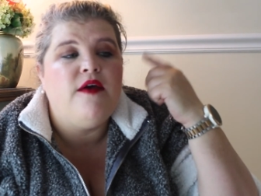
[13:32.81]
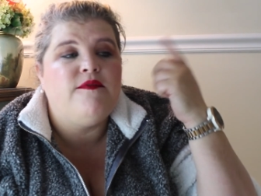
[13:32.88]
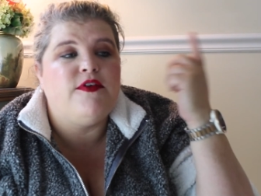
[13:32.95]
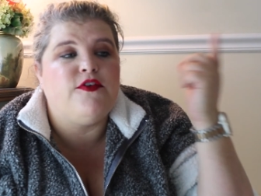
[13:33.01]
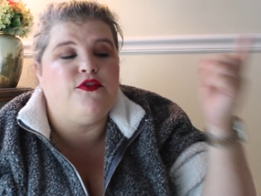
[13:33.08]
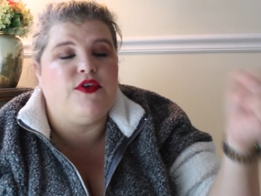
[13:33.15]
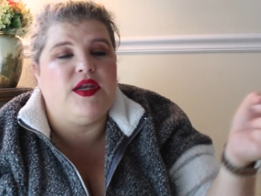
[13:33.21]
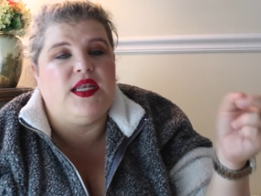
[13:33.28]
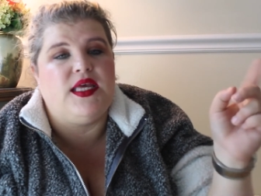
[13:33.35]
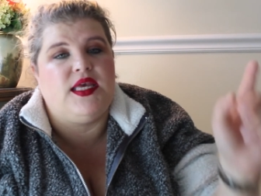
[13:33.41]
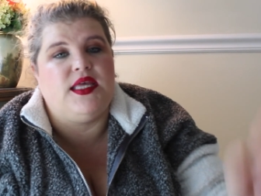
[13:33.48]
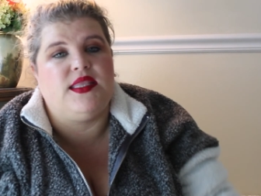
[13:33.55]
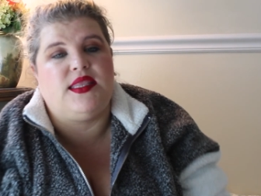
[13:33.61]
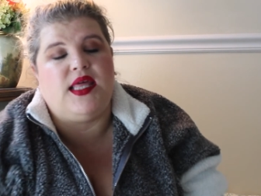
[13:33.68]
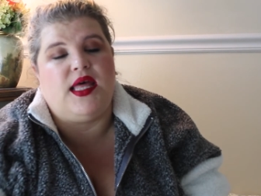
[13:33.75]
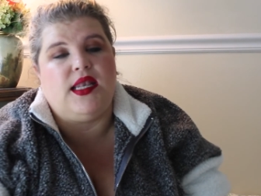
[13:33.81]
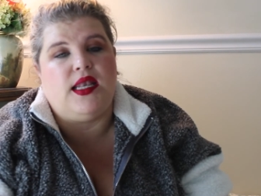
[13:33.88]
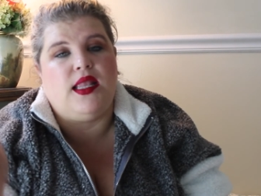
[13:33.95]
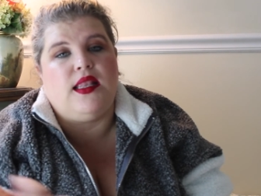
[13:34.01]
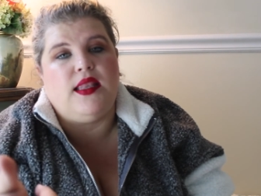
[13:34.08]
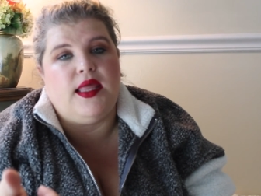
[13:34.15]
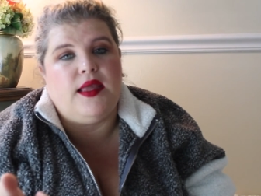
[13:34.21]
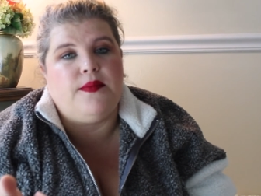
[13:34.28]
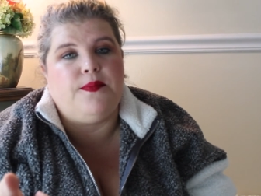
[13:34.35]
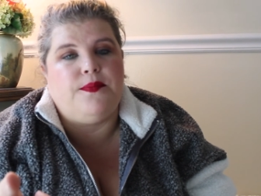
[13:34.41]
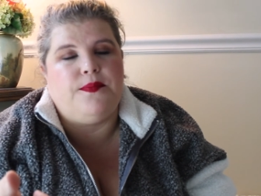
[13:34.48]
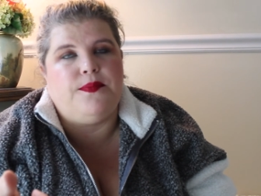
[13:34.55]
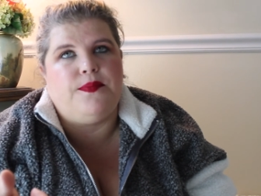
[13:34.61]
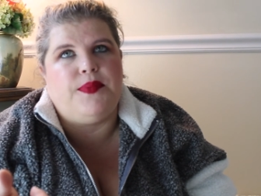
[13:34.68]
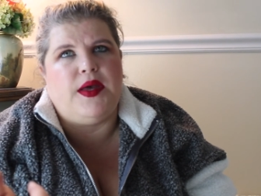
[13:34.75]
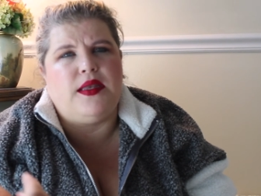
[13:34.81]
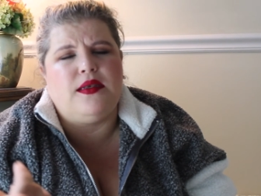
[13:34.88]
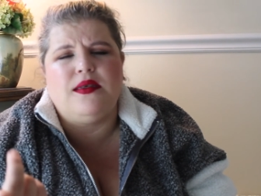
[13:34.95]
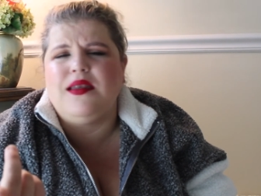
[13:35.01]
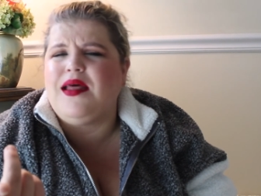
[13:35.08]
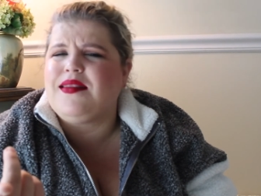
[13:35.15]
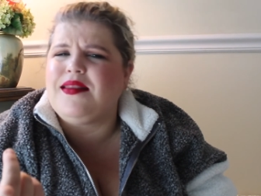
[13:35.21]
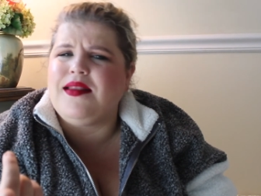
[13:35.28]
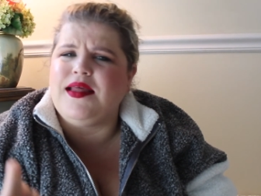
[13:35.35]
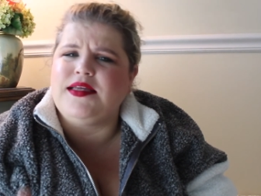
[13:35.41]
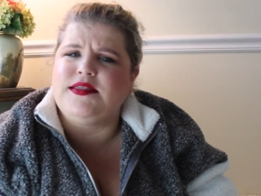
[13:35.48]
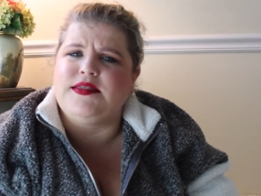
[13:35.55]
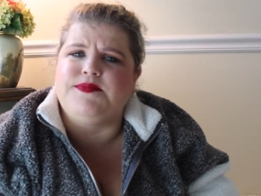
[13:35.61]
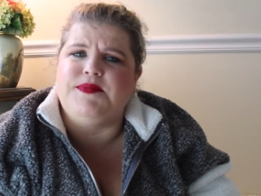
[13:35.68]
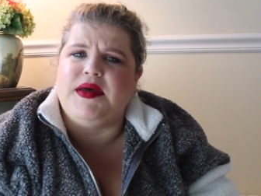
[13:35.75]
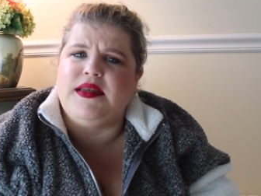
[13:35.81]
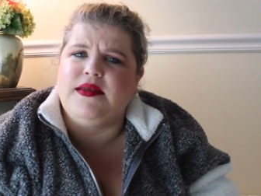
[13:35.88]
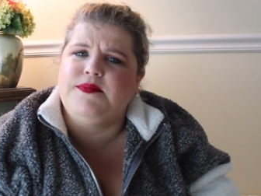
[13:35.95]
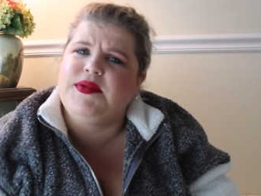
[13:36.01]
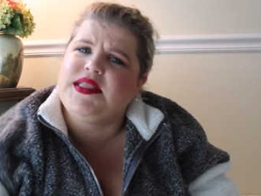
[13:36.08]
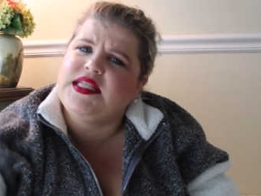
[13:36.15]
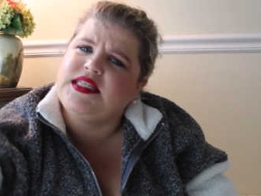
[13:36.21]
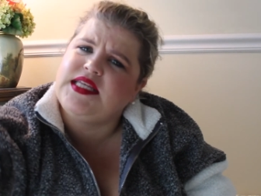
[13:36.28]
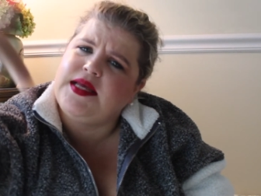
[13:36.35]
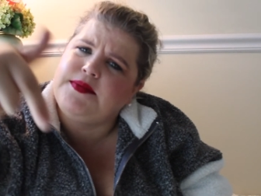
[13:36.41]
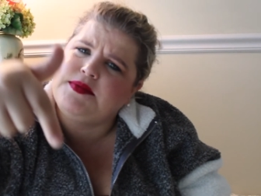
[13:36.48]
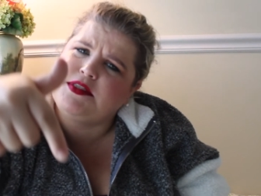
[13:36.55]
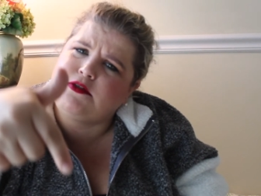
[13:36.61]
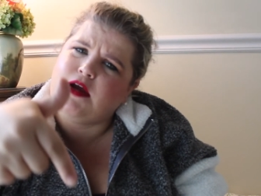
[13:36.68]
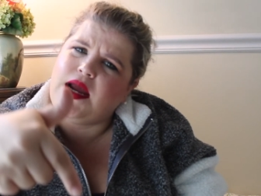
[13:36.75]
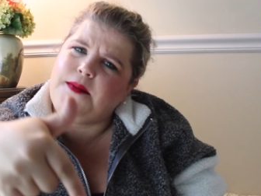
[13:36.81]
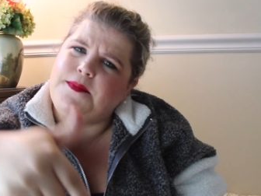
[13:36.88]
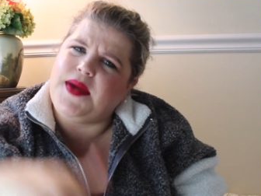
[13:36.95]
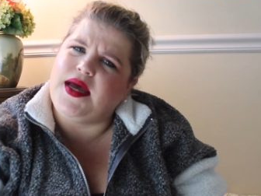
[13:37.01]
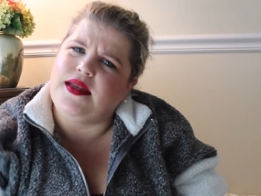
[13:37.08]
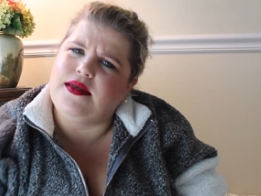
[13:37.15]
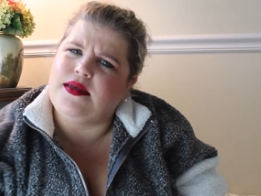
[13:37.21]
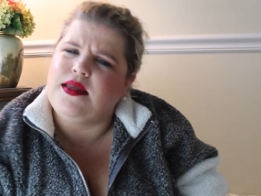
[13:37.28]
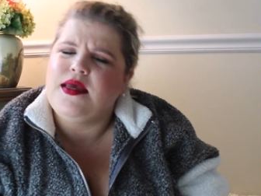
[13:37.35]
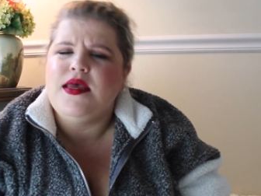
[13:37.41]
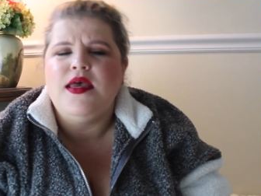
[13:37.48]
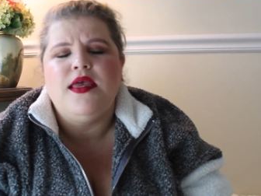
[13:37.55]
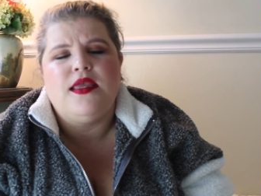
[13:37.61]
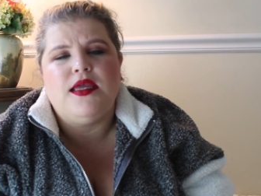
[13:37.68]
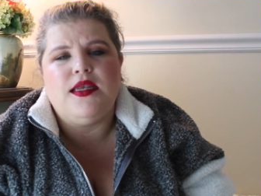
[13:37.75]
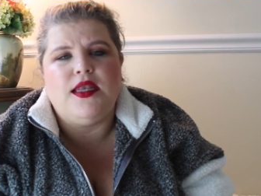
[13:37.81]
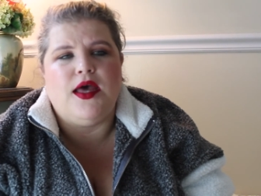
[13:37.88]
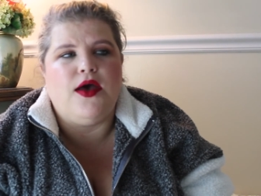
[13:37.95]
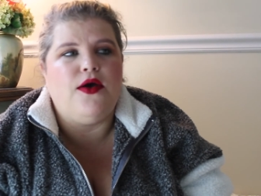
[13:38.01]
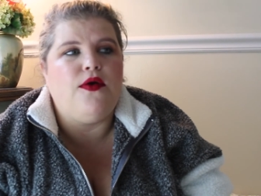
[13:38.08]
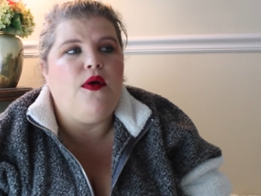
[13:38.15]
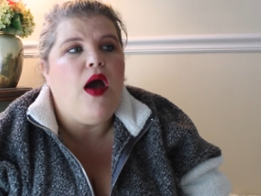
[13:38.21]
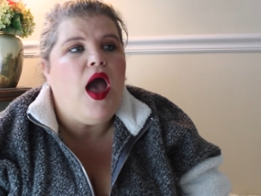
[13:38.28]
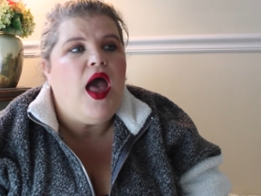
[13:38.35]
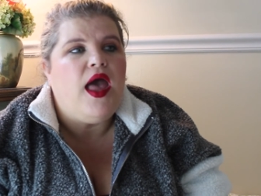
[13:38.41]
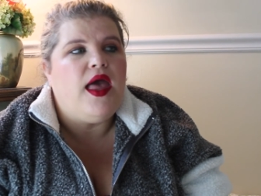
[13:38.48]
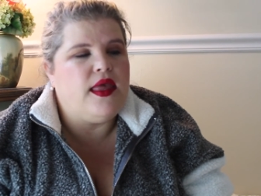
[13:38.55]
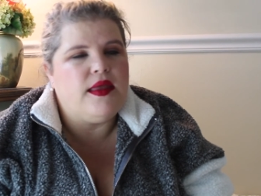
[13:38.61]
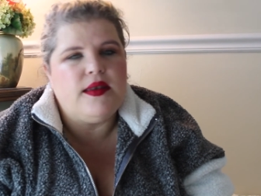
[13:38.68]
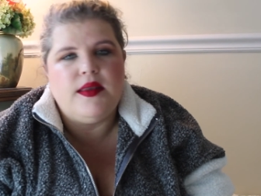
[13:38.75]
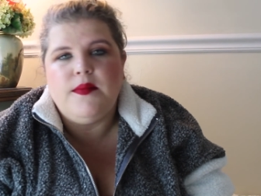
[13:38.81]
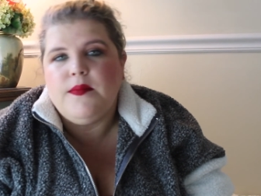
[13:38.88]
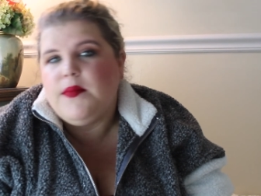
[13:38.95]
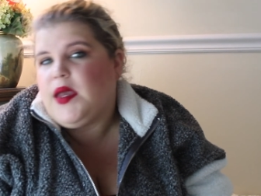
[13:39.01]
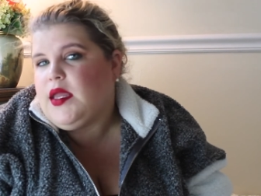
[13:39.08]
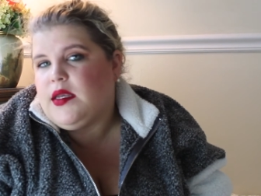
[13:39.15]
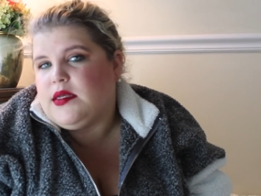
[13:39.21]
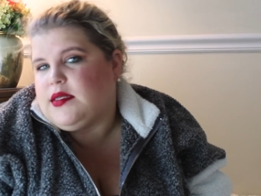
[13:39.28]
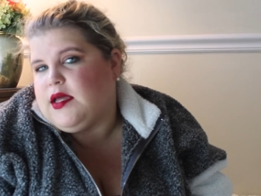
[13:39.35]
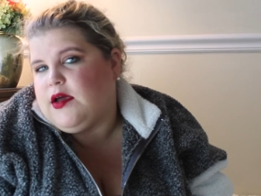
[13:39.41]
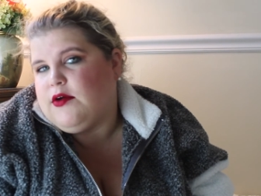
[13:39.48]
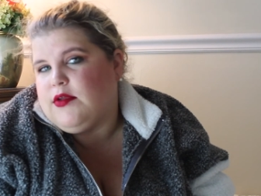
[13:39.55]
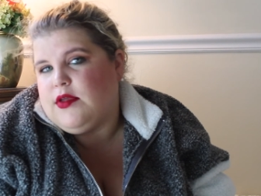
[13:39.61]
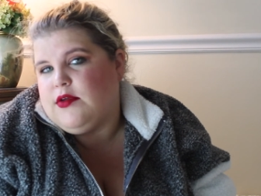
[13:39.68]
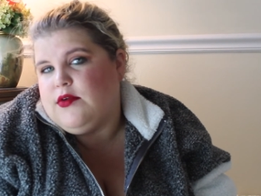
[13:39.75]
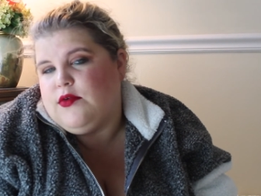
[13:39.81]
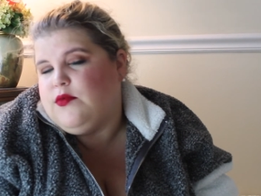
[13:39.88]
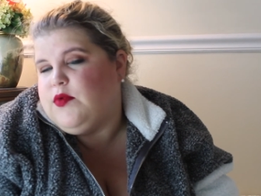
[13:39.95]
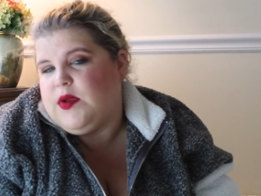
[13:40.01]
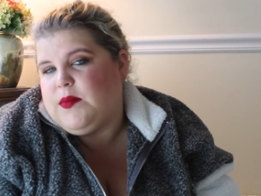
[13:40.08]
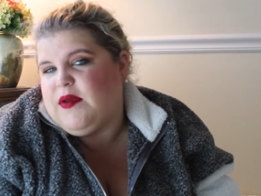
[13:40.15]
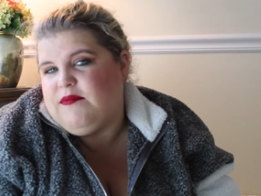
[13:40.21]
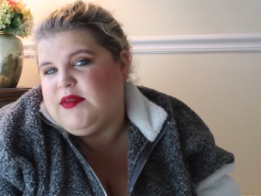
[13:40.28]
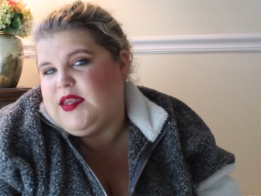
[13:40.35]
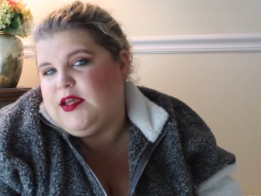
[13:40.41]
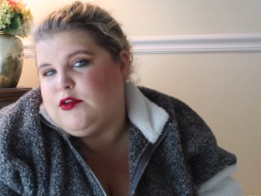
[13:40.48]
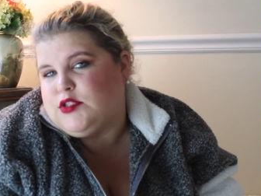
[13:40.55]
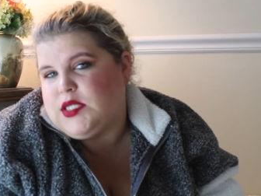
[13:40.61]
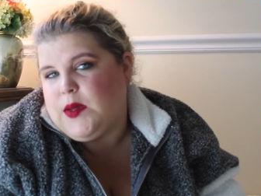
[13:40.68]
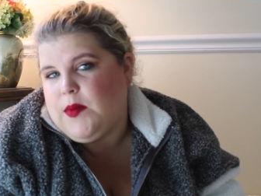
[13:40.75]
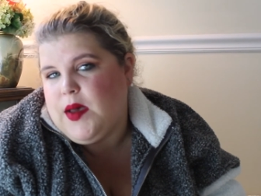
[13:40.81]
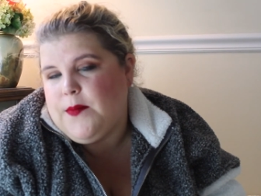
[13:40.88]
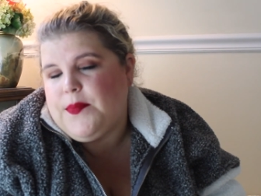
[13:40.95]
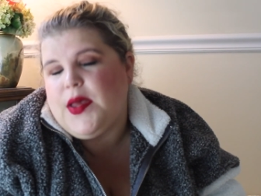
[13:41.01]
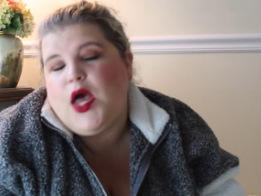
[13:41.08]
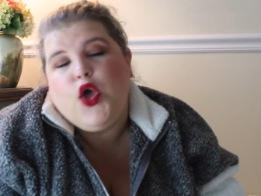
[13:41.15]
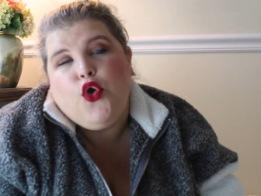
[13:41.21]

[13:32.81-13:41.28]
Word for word: feel free to hit that like button, not the likes button, but the subscribe button, you know, and it might tell you when my videos come up